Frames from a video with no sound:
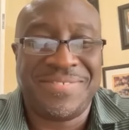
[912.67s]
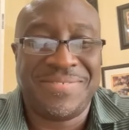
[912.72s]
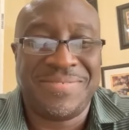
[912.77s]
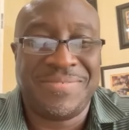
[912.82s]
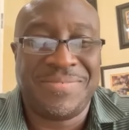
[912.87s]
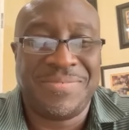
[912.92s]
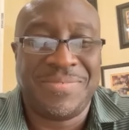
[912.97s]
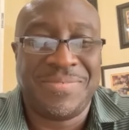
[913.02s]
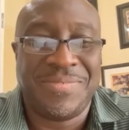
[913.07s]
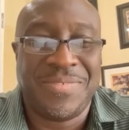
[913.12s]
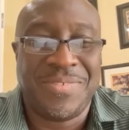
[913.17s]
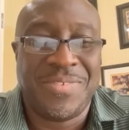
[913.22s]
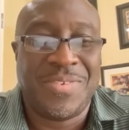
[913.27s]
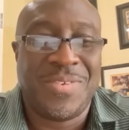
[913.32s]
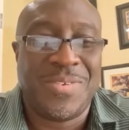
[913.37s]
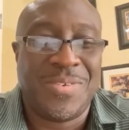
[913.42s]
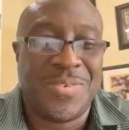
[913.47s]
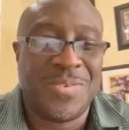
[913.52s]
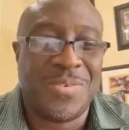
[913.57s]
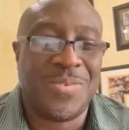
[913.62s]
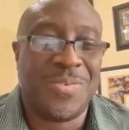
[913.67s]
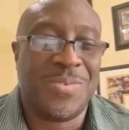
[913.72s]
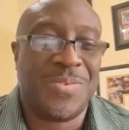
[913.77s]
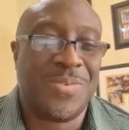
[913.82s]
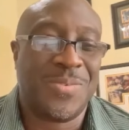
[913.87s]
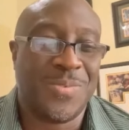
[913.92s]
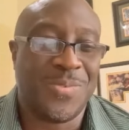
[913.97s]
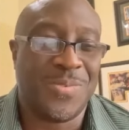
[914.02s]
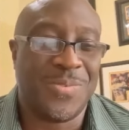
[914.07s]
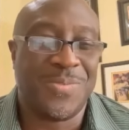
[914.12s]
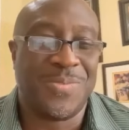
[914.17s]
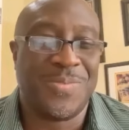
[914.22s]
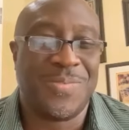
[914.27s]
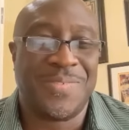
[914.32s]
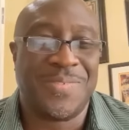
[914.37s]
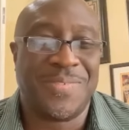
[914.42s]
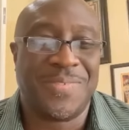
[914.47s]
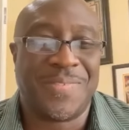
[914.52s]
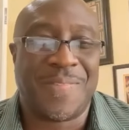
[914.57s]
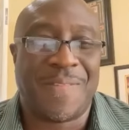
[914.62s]

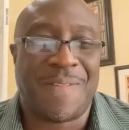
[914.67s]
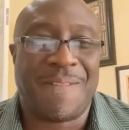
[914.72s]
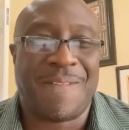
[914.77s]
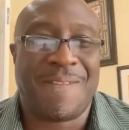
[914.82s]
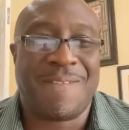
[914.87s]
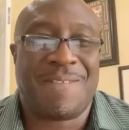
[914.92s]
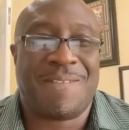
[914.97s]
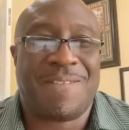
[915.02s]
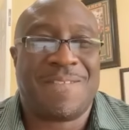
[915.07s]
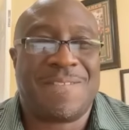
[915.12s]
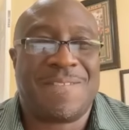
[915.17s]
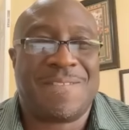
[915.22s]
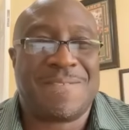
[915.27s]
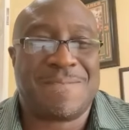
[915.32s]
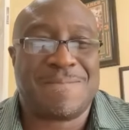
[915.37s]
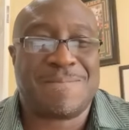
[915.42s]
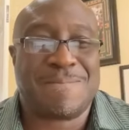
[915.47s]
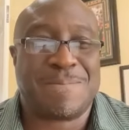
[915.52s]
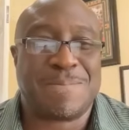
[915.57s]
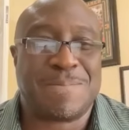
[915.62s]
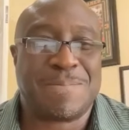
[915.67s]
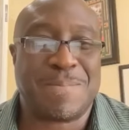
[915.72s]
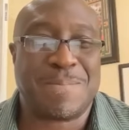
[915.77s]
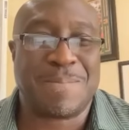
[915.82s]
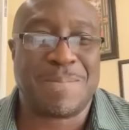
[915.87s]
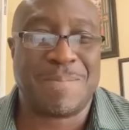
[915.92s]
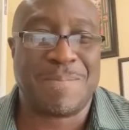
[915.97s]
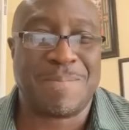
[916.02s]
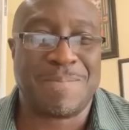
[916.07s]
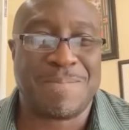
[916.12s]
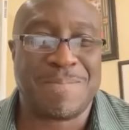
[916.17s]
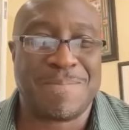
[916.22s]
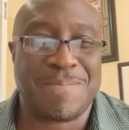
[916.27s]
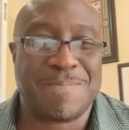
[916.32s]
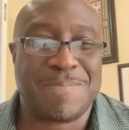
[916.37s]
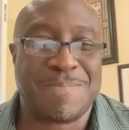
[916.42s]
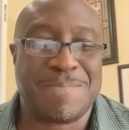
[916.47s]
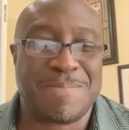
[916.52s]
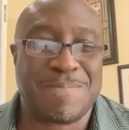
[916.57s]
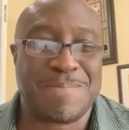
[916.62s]

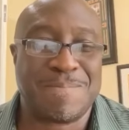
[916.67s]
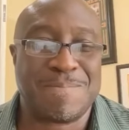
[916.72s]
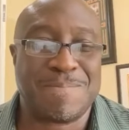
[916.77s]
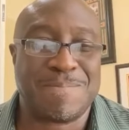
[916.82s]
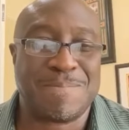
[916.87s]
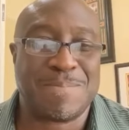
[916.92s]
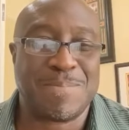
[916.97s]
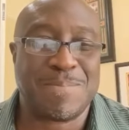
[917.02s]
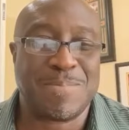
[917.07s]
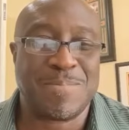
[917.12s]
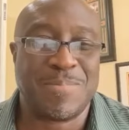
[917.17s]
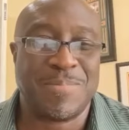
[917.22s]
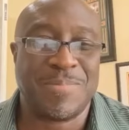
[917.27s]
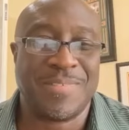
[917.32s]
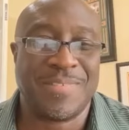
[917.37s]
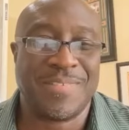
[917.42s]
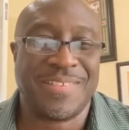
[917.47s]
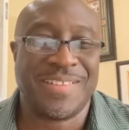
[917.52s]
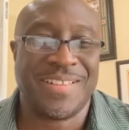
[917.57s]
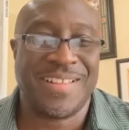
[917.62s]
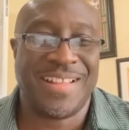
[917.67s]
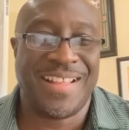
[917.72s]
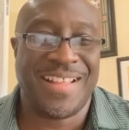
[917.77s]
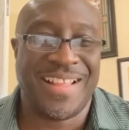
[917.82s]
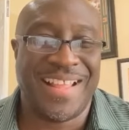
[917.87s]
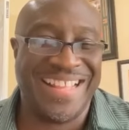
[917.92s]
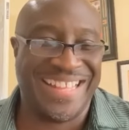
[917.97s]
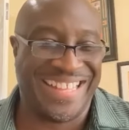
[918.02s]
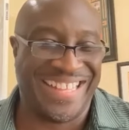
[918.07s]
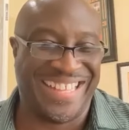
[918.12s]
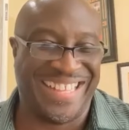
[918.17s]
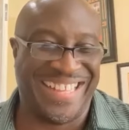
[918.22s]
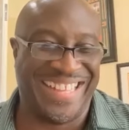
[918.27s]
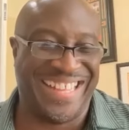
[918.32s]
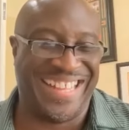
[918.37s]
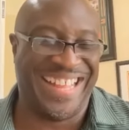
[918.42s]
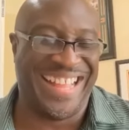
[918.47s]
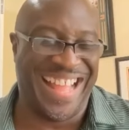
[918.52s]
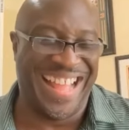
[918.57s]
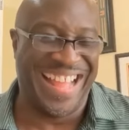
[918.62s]
This person isn't speaking.